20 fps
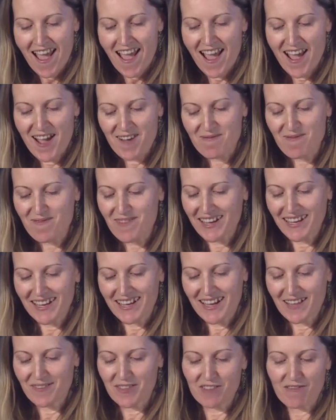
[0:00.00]
Um,
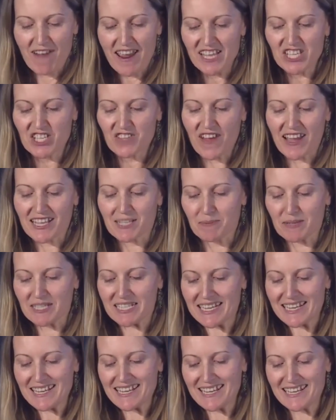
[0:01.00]
I think the range of
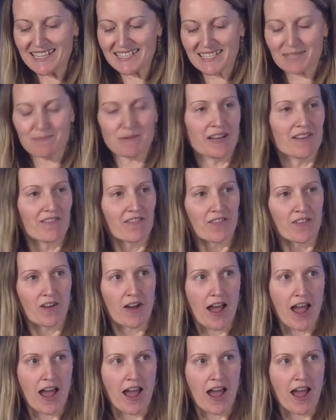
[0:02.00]
expertise has been from,